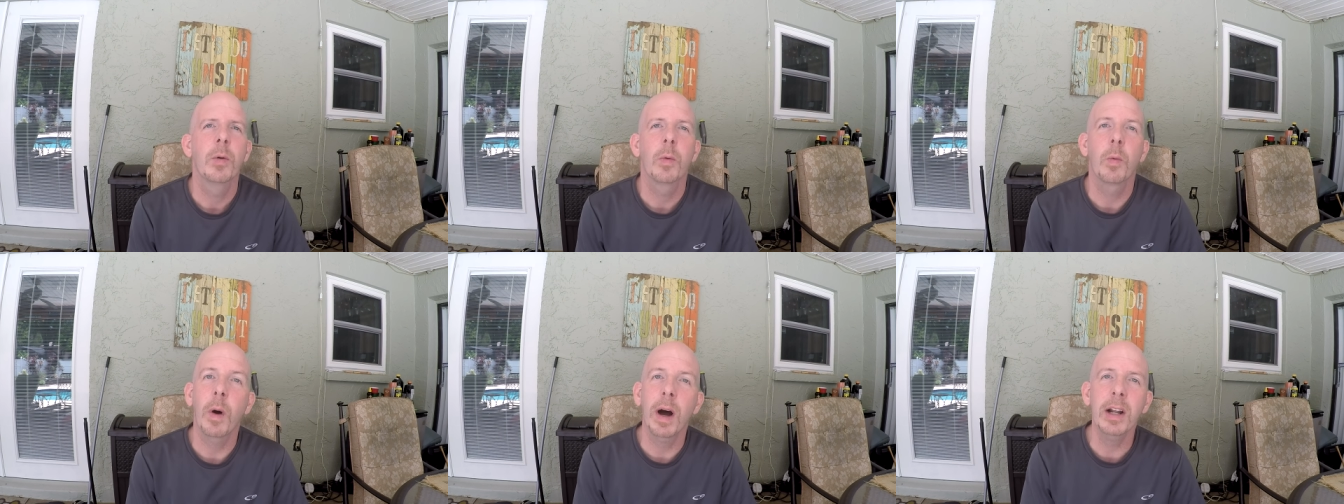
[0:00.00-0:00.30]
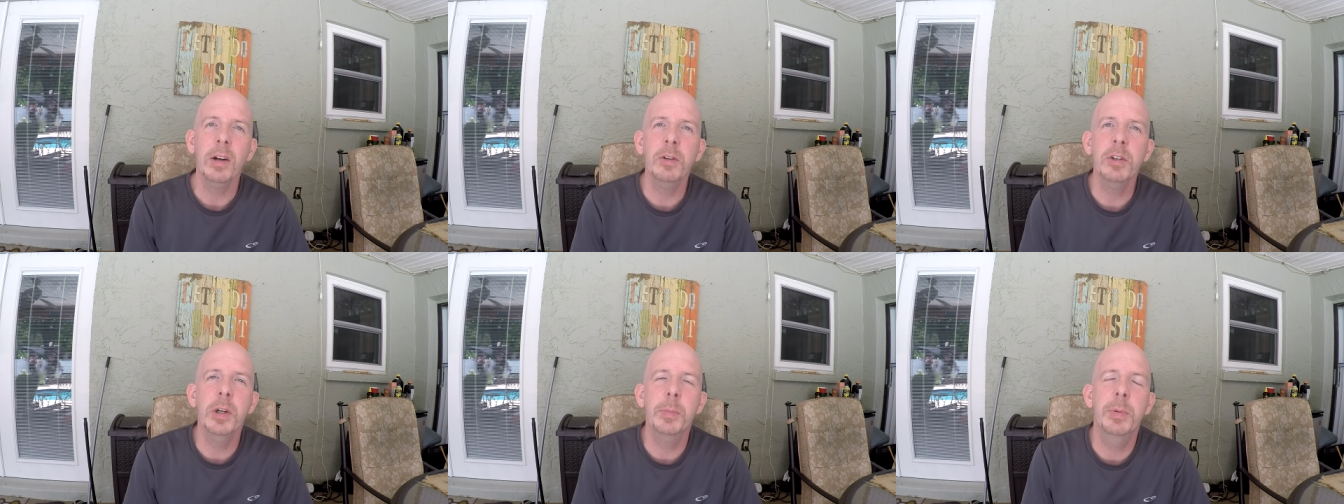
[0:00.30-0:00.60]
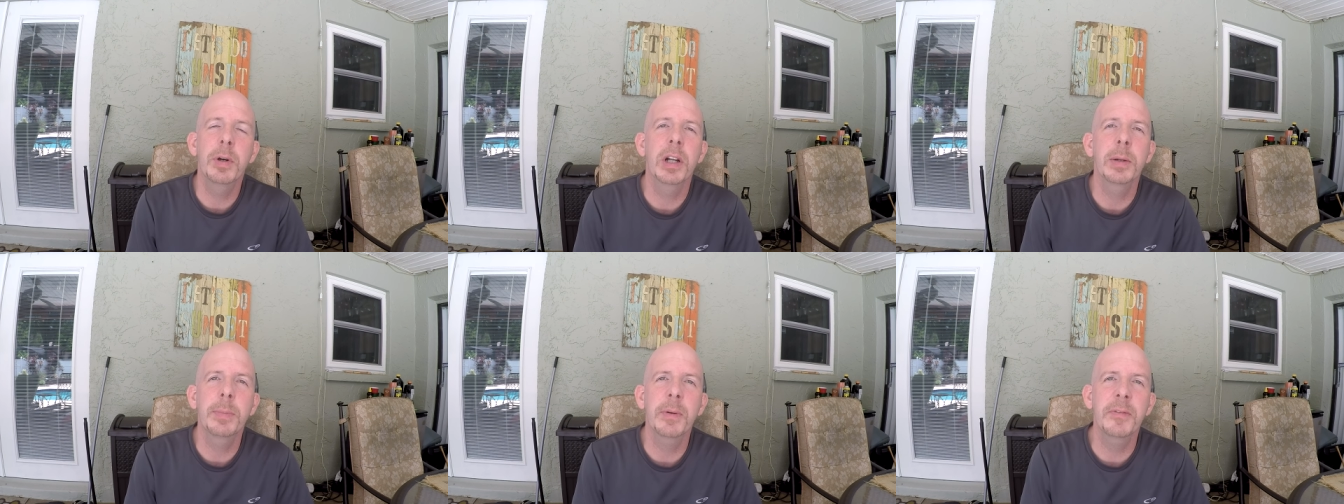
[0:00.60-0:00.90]
why don't you
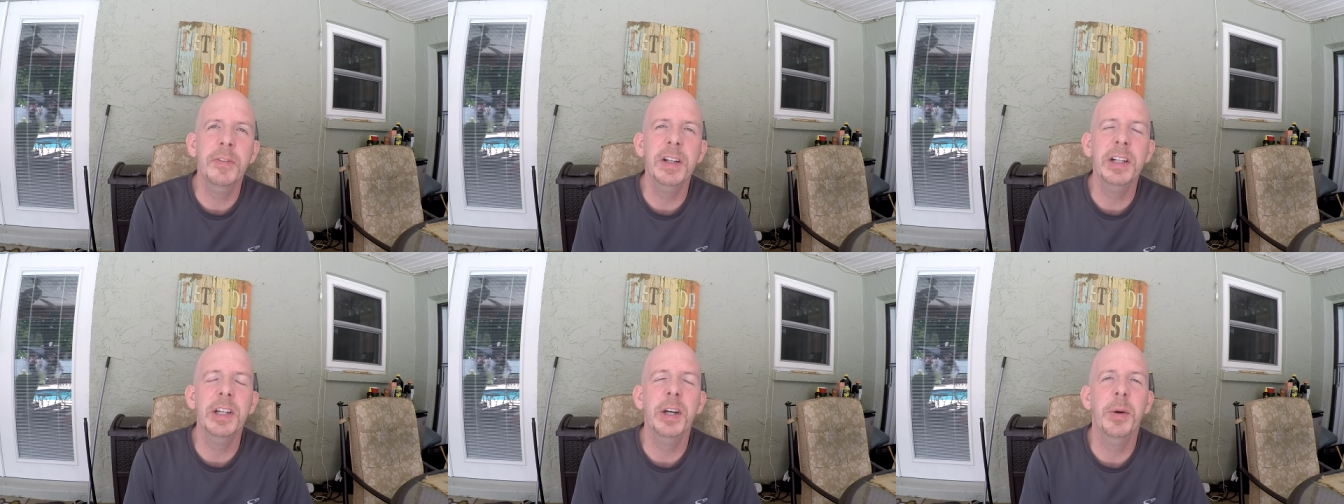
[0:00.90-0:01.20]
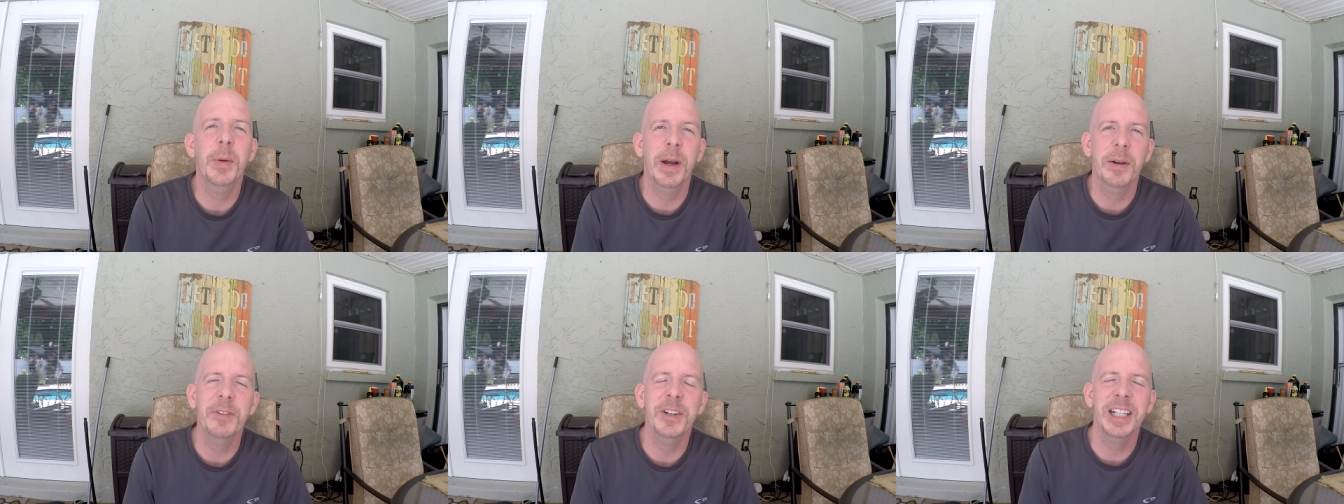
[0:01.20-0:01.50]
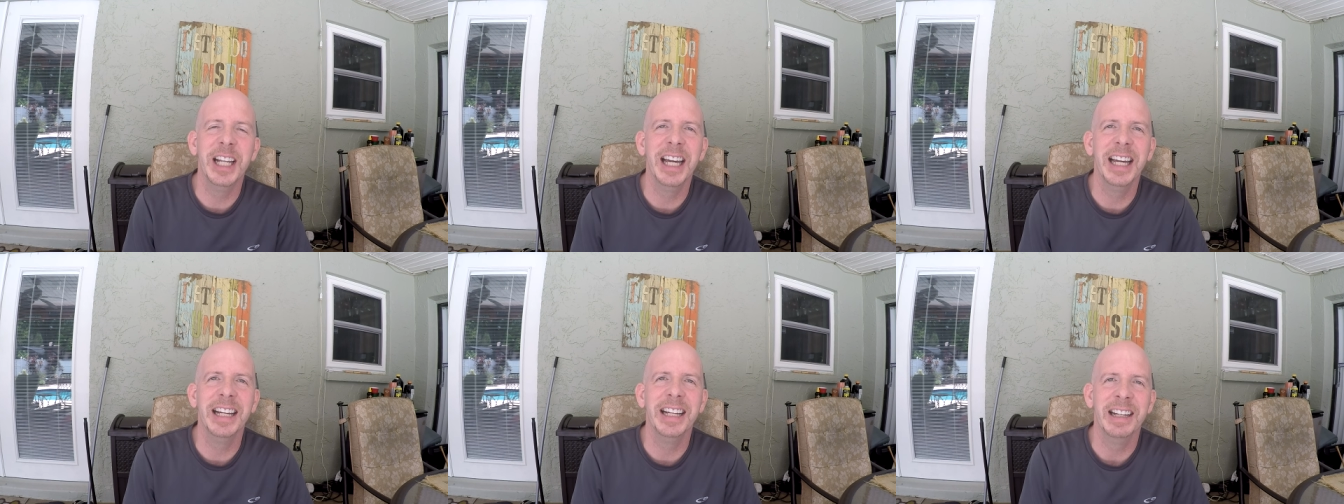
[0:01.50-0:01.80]
put up a video every
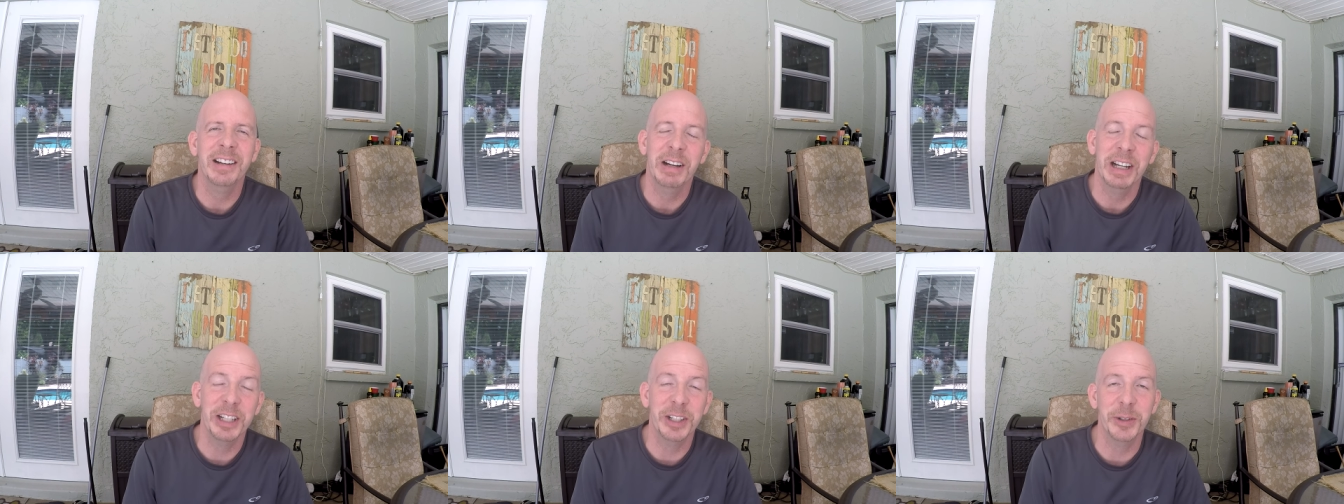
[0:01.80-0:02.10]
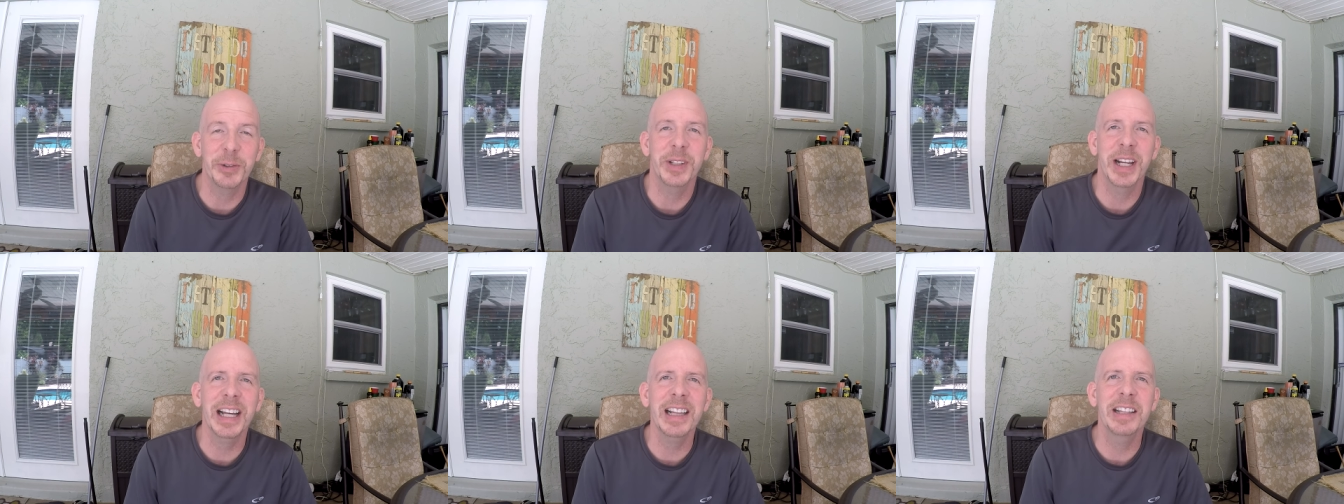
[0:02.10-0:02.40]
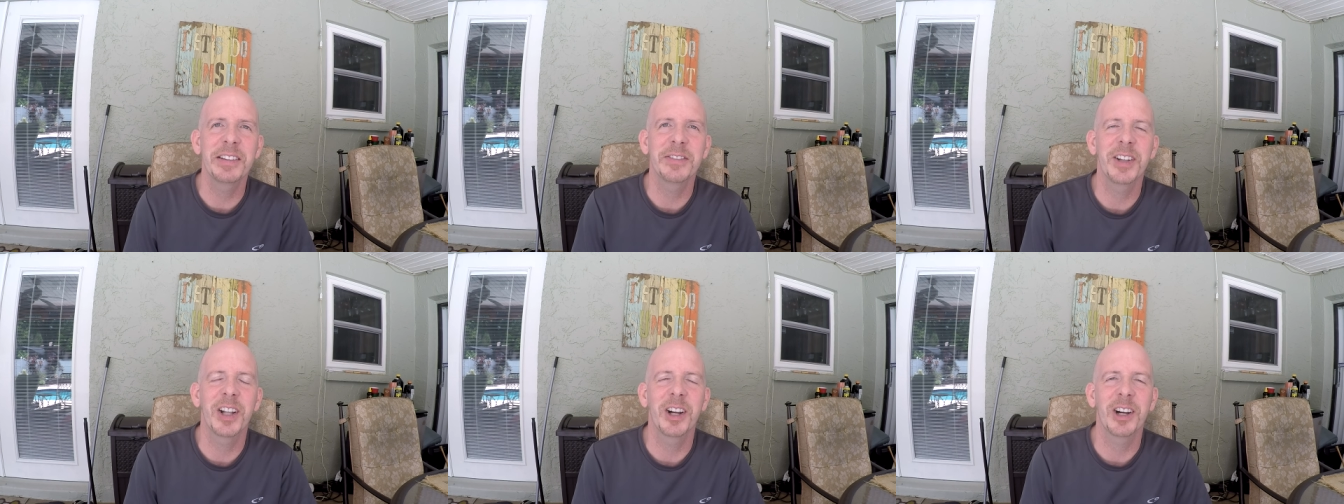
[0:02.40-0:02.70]
day and do
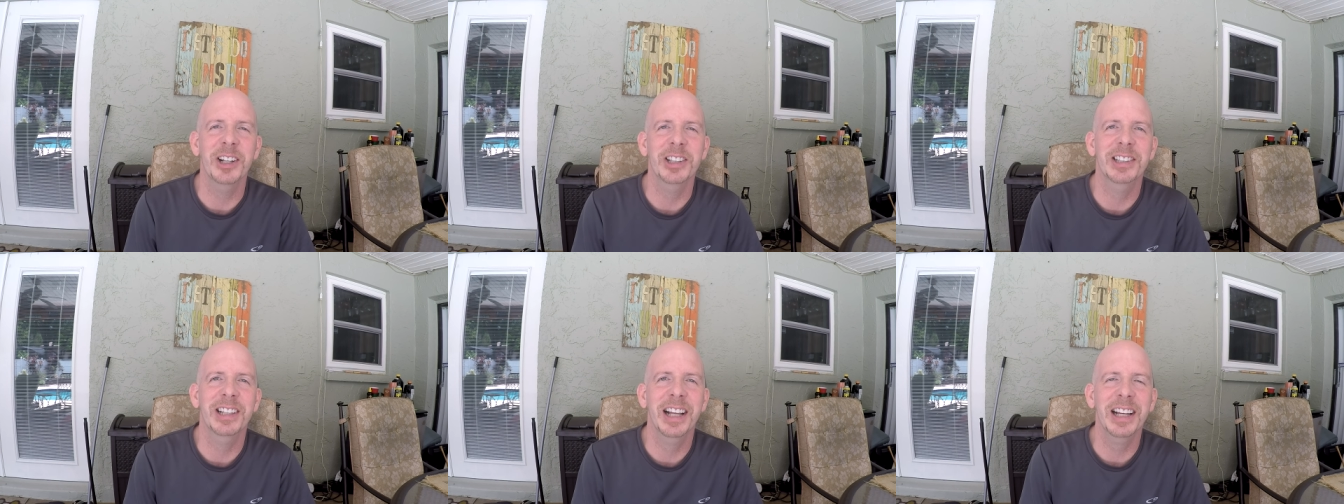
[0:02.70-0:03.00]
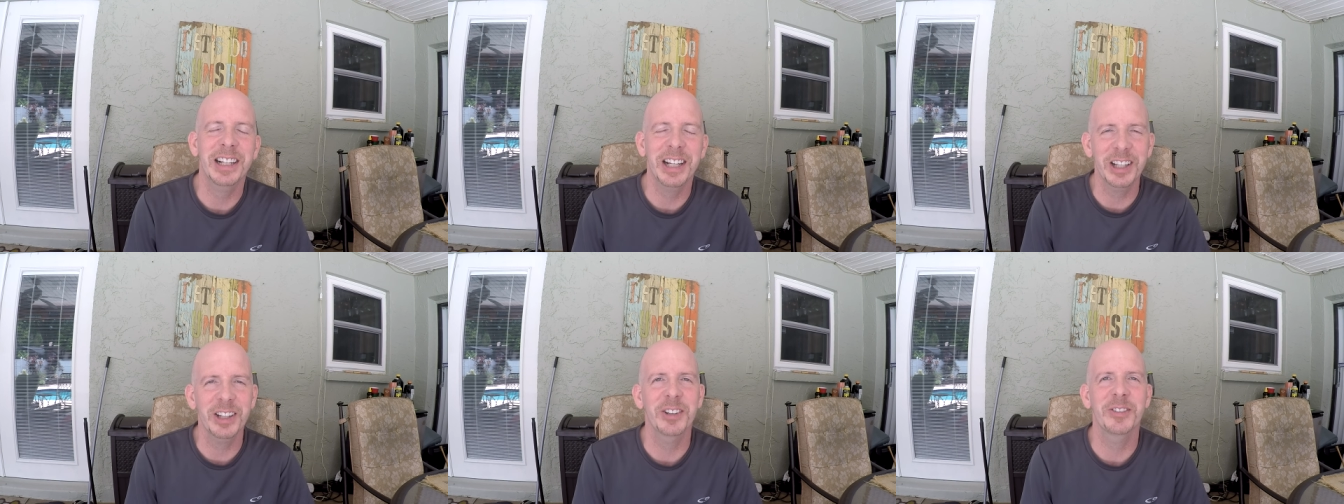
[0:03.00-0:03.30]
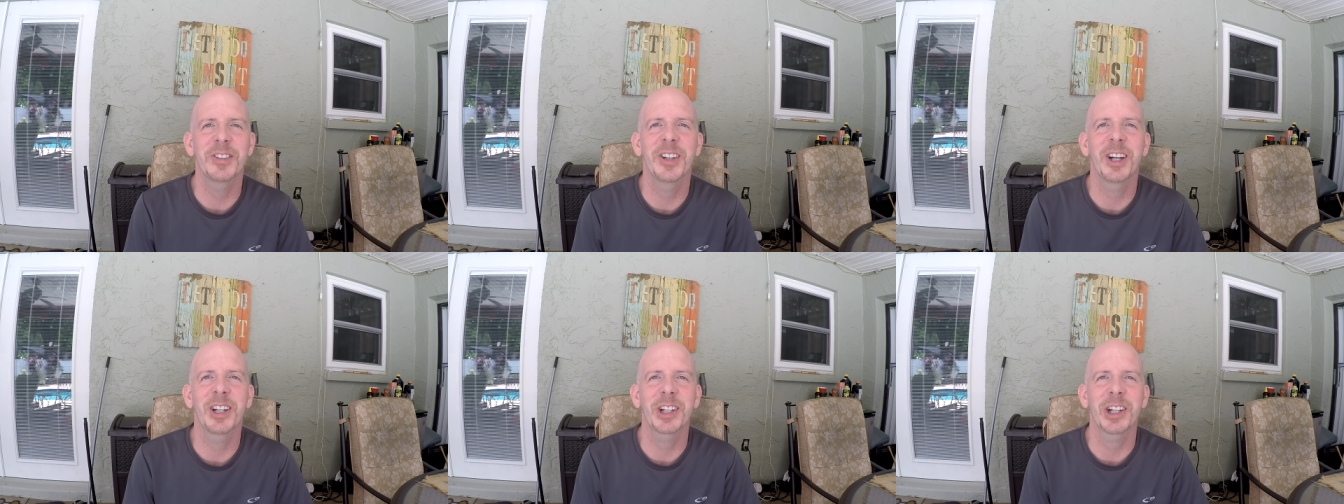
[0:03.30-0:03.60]
daily vlogs like other
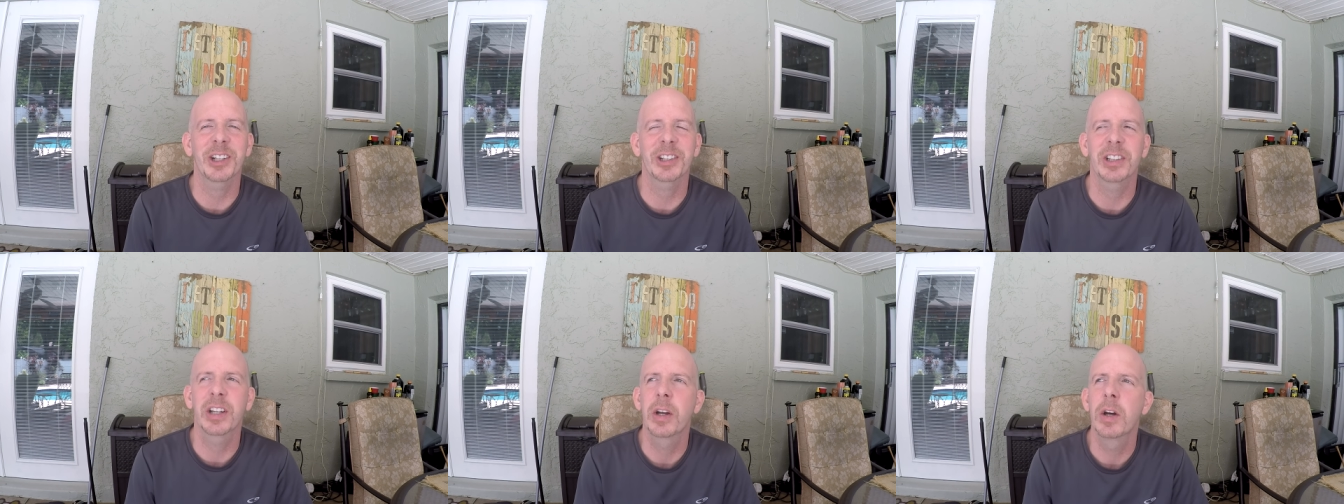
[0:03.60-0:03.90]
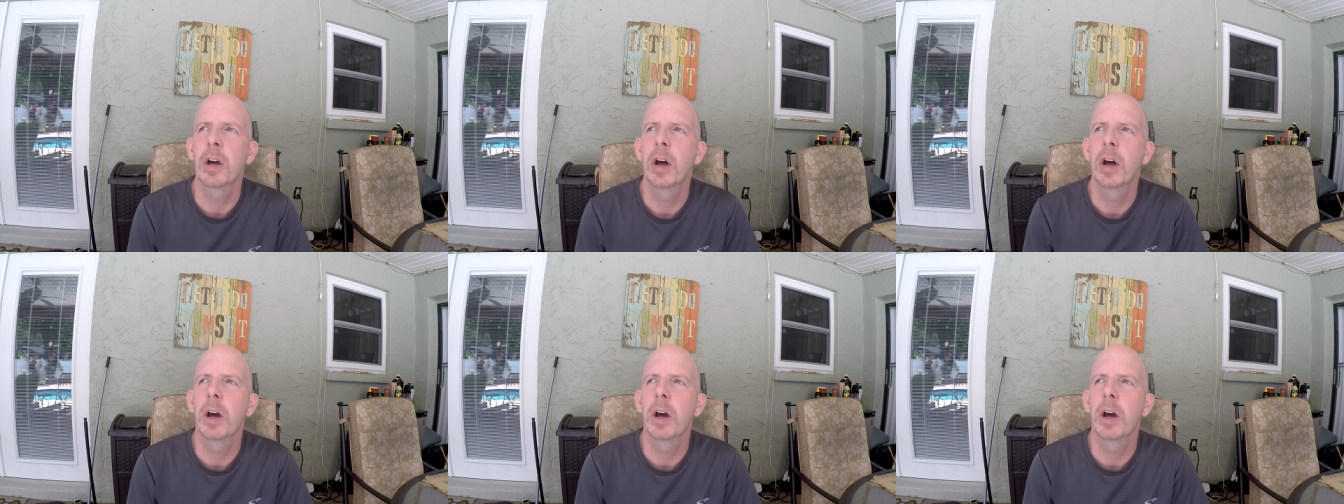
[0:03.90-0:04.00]
vloggers?